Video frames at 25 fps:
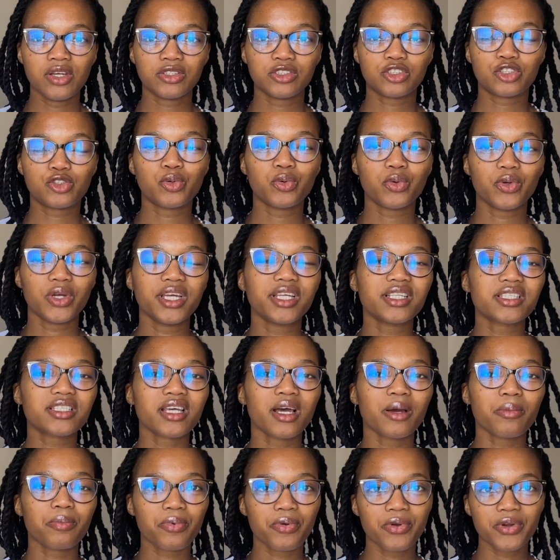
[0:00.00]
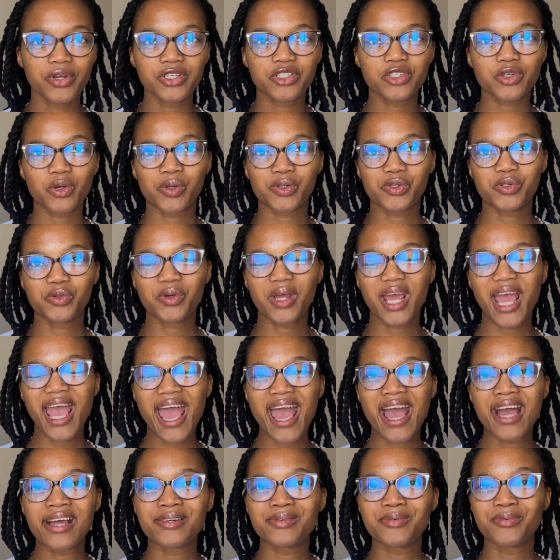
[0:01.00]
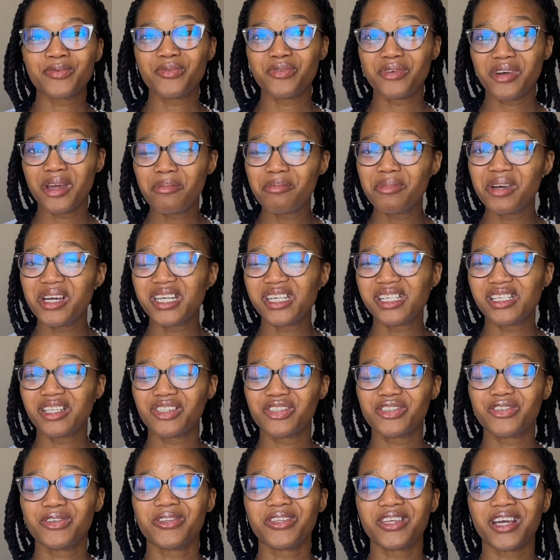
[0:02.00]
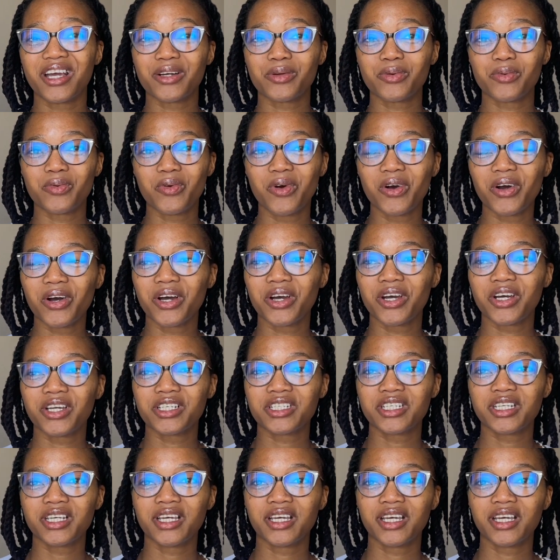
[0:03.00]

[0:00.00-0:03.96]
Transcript: to interpret or to add women into that word